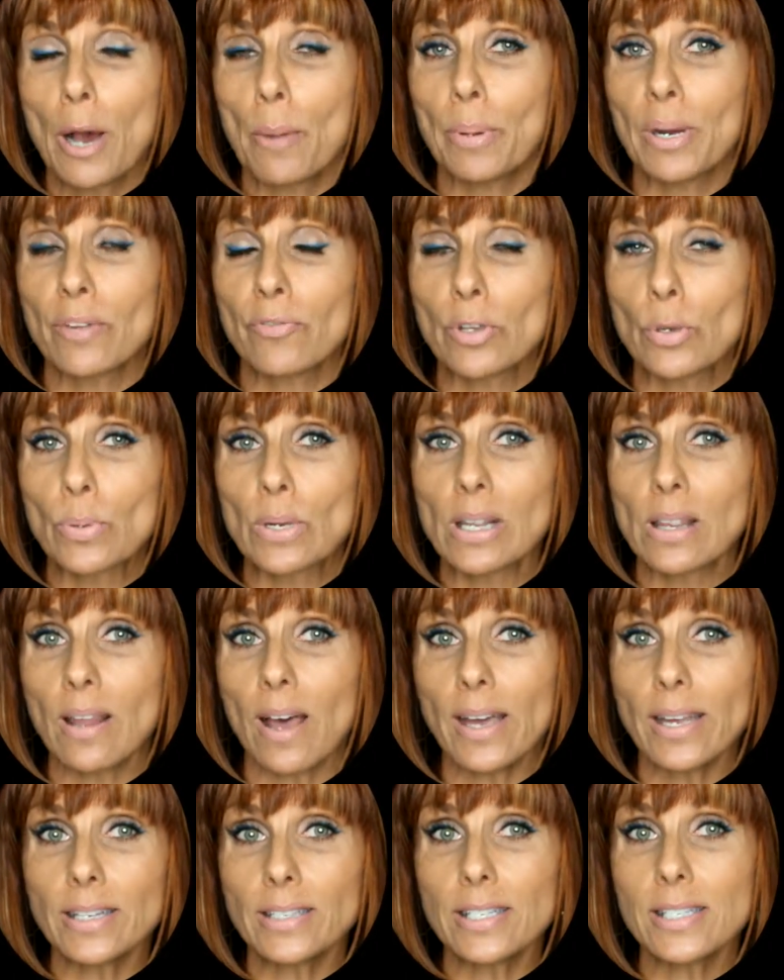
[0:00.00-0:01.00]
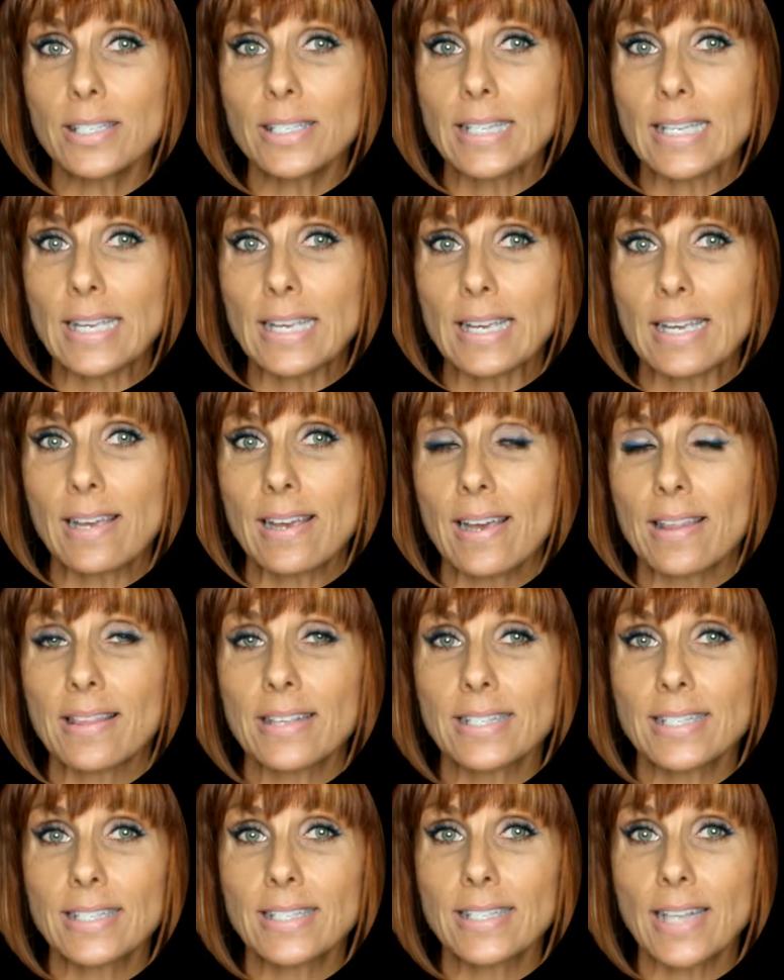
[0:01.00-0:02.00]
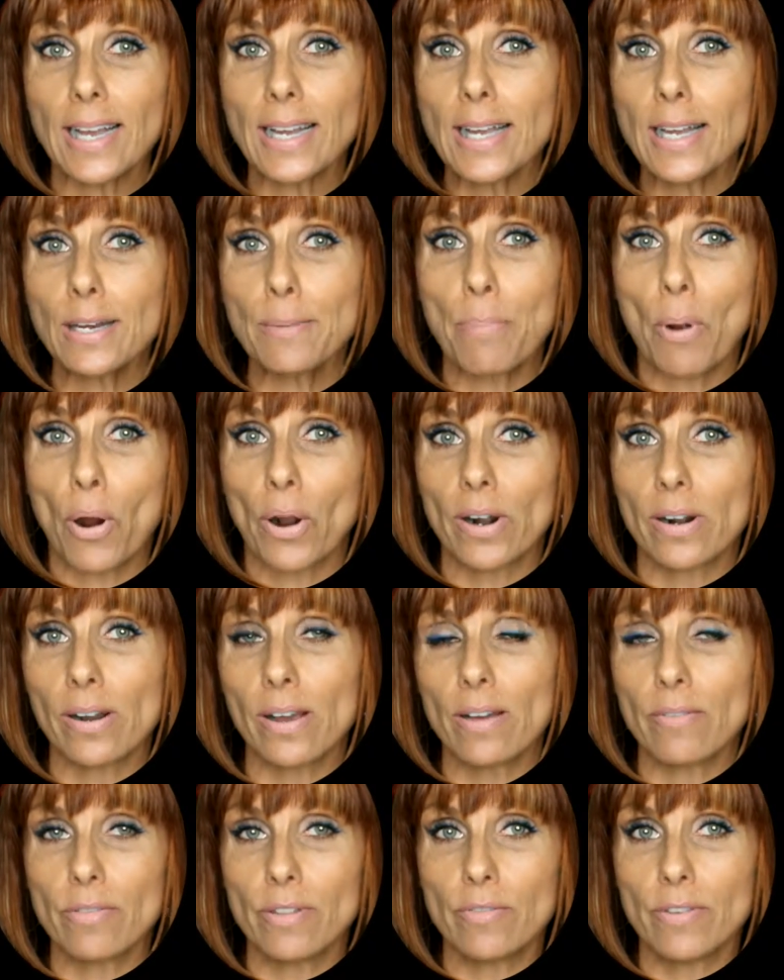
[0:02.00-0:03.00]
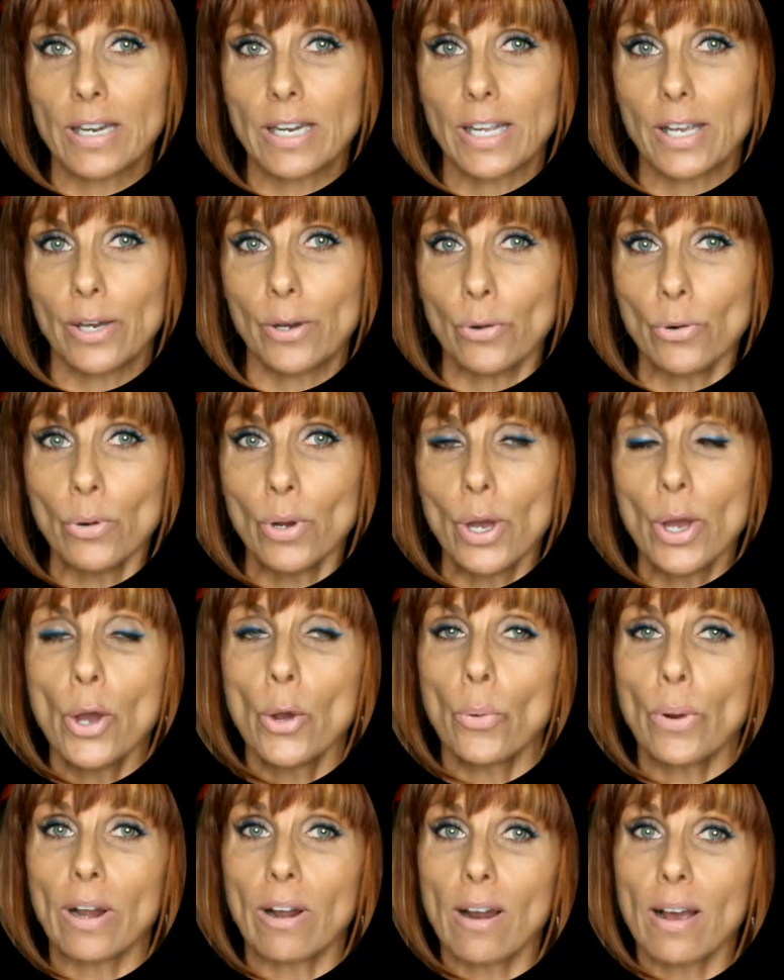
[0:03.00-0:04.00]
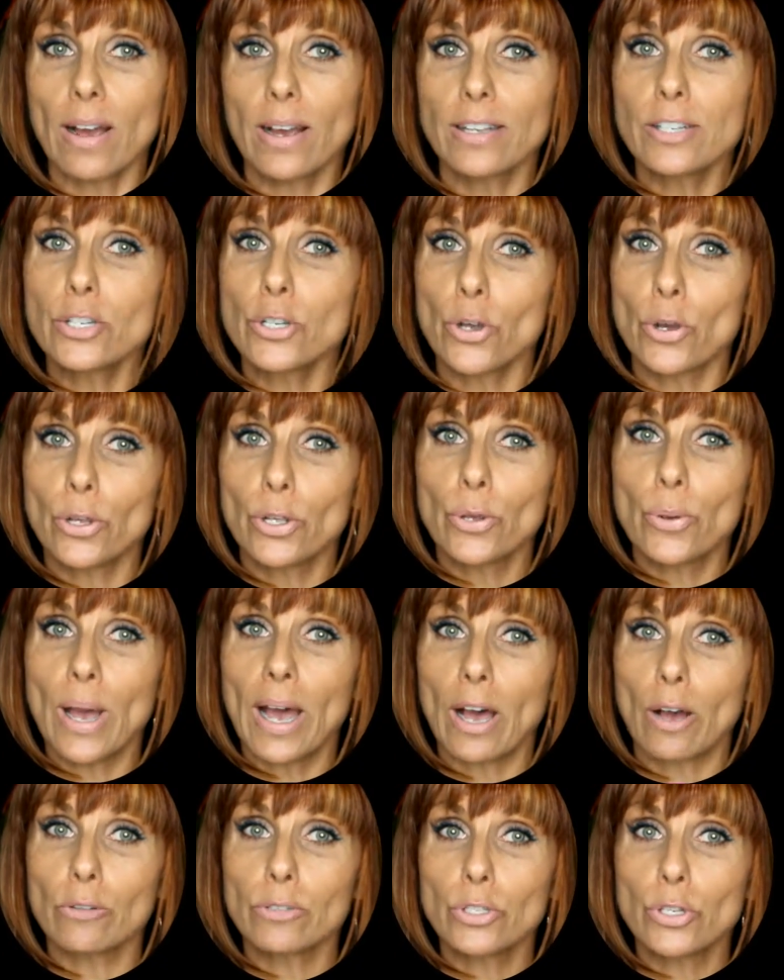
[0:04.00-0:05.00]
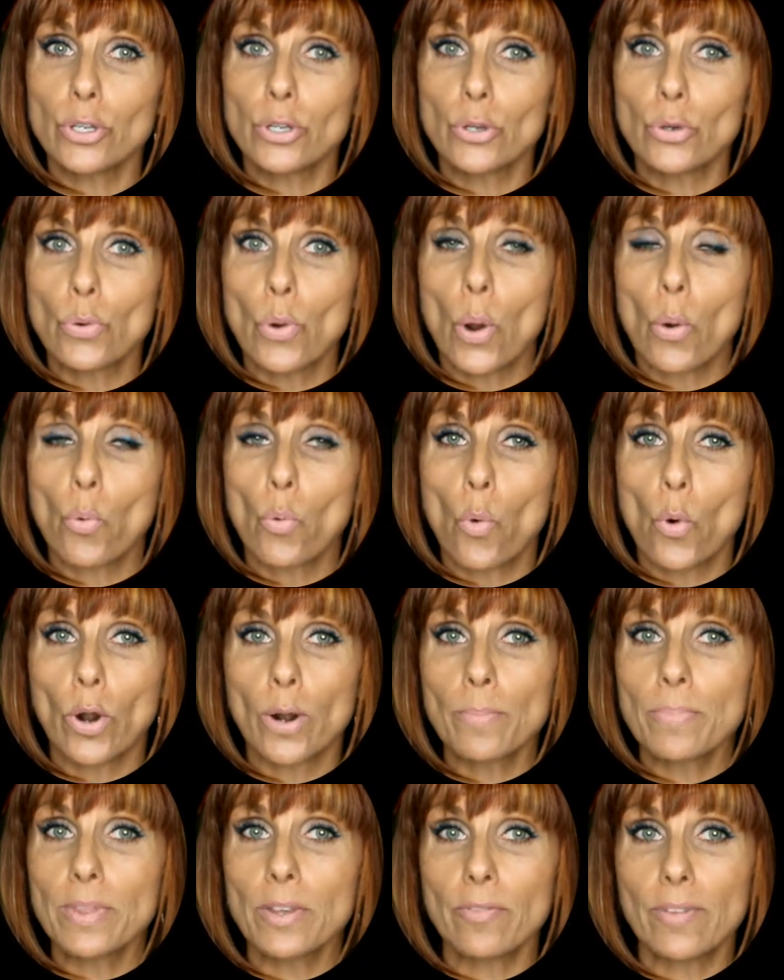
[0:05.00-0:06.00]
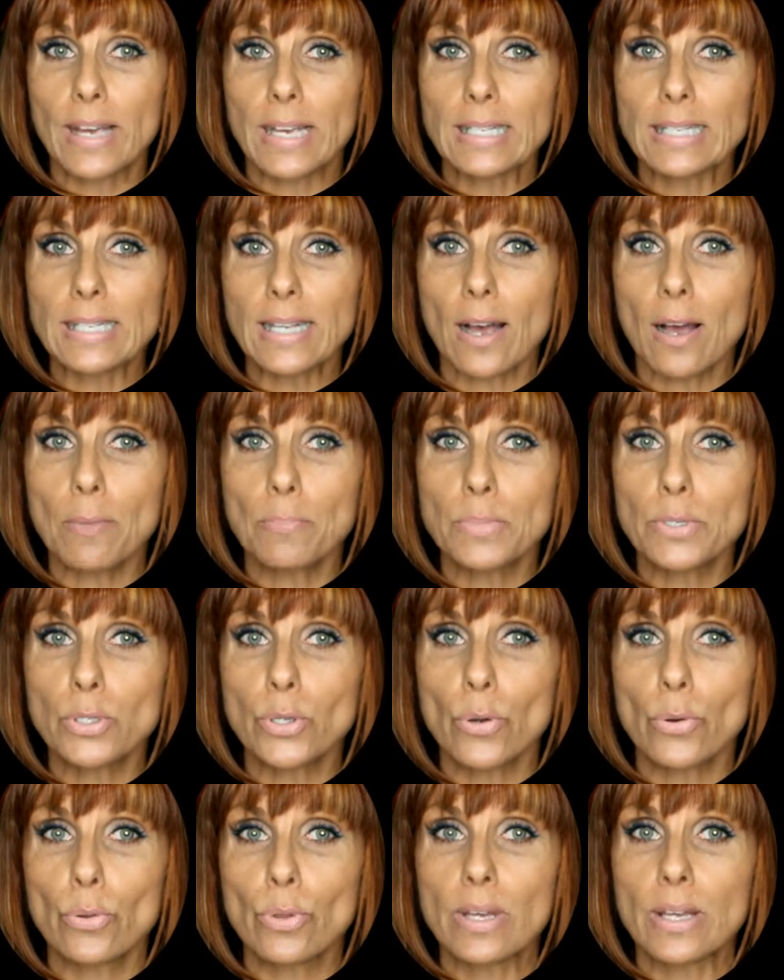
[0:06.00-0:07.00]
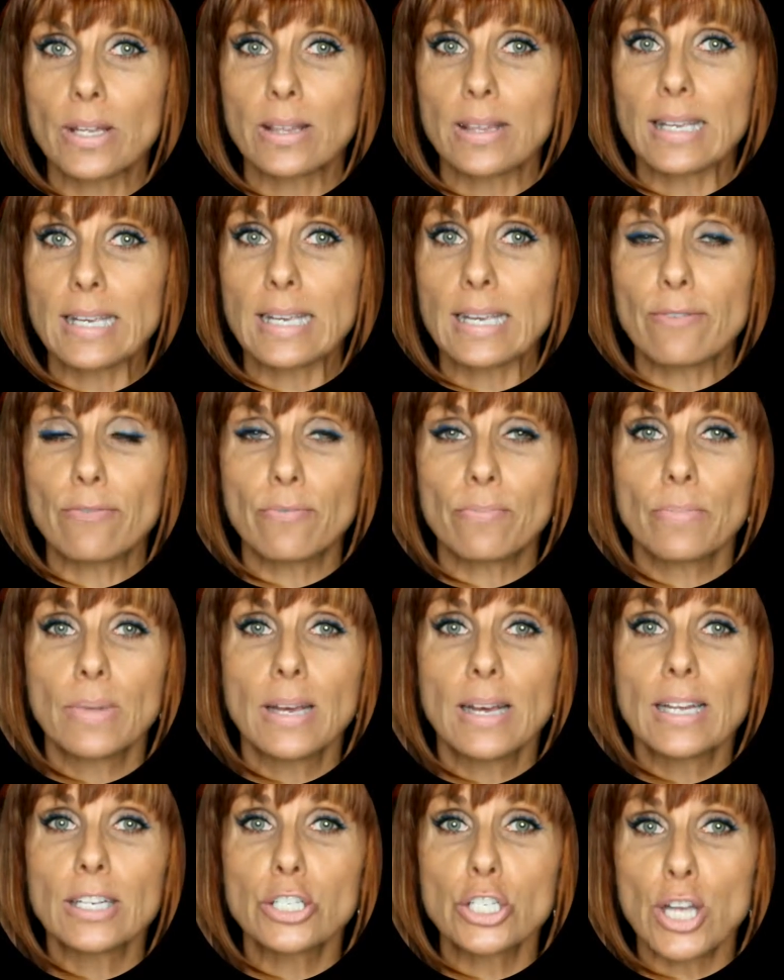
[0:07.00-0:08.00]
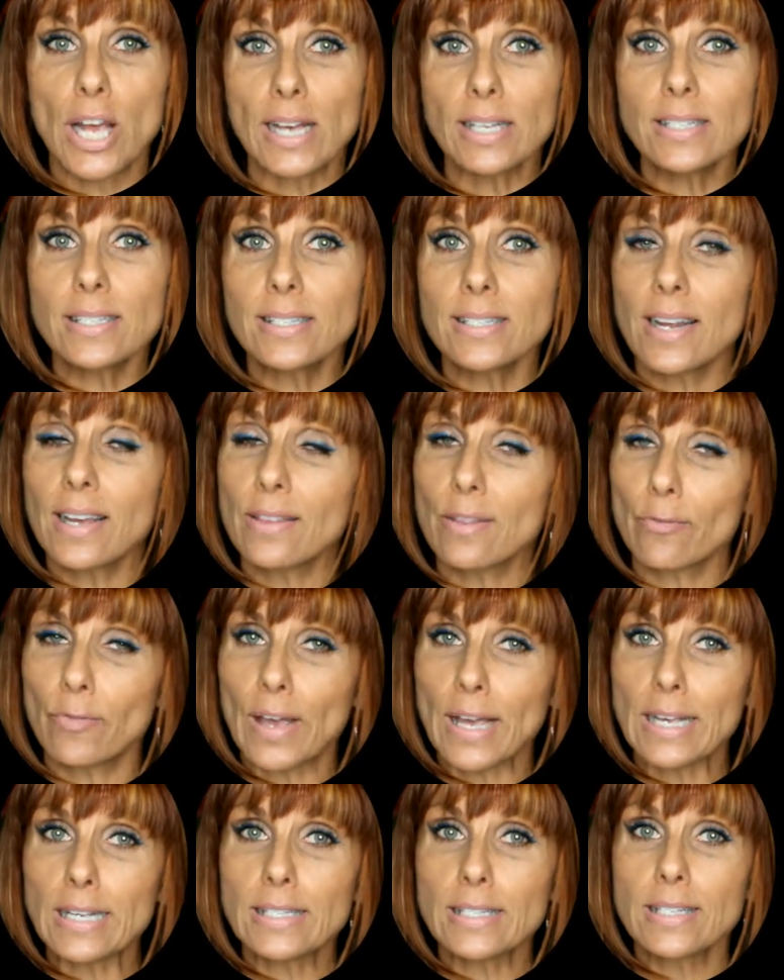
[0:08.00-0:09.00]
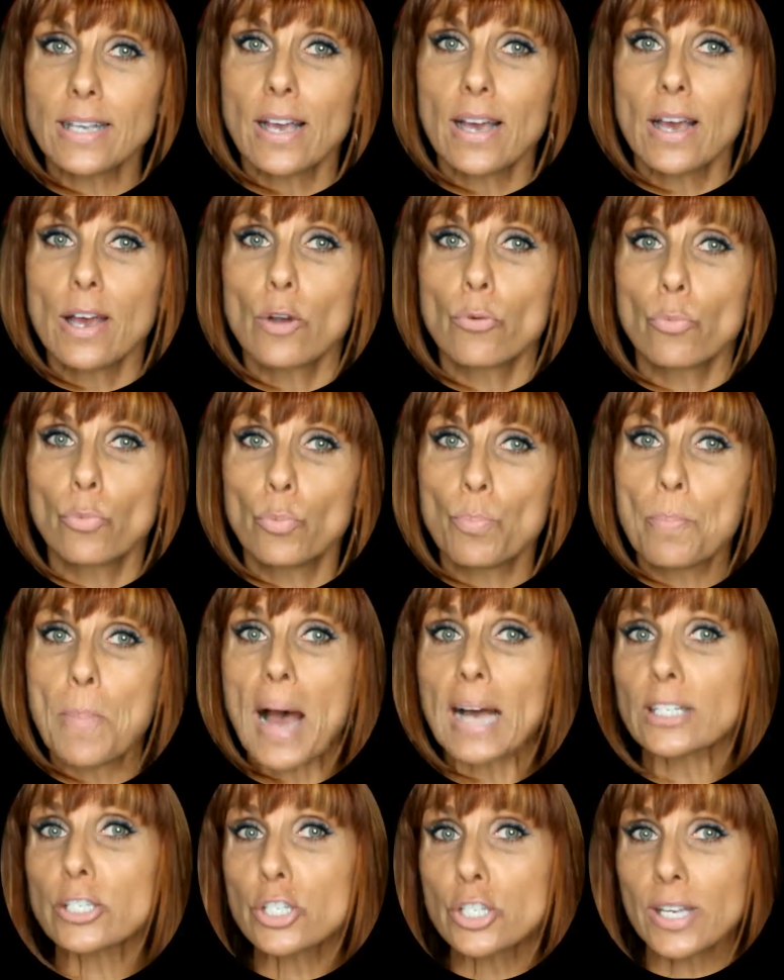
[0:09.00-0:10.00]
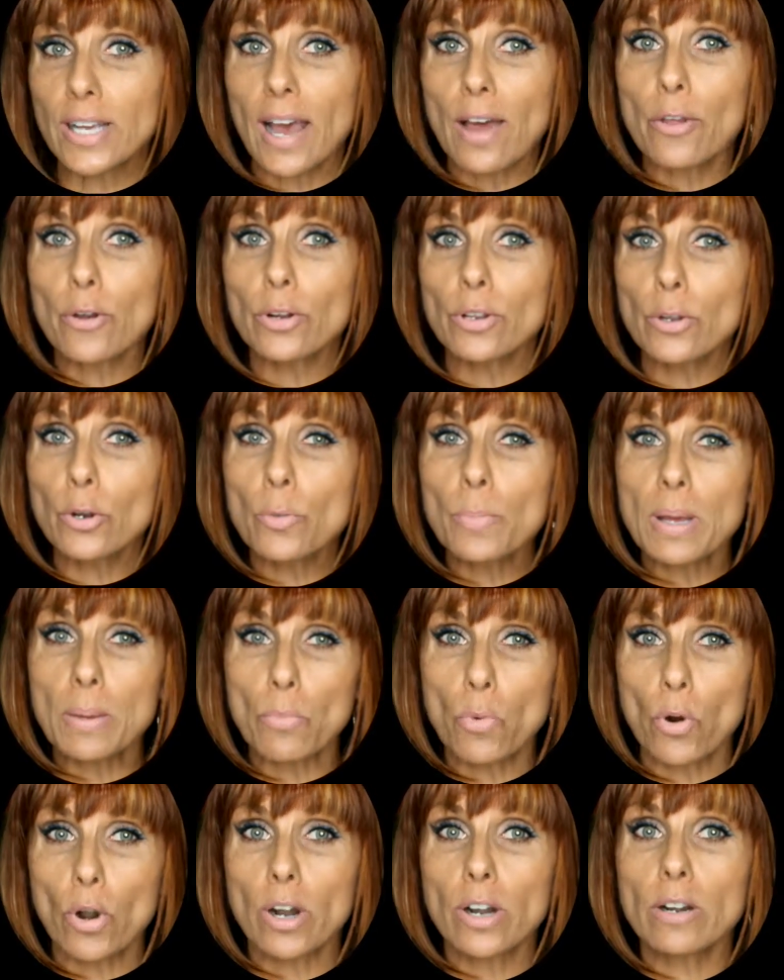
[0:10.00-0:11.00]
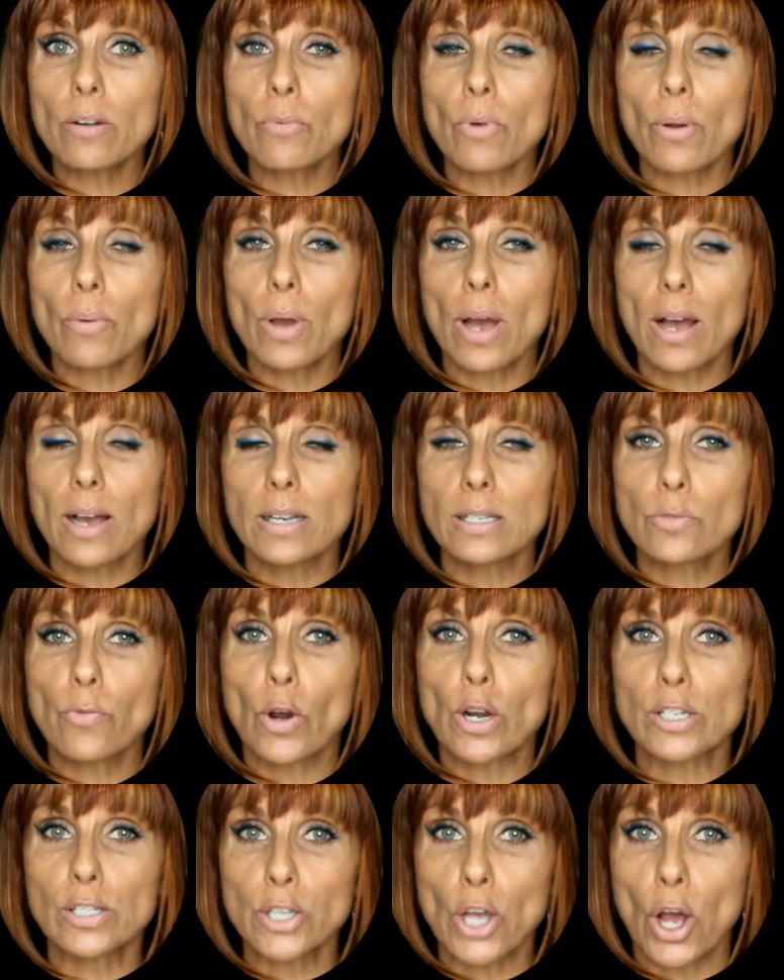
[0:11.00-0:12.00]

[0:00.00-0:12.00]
but if you would like to see the second part of the video where I show you how to warm the face up so that the chest and the face match together a little bit more as far as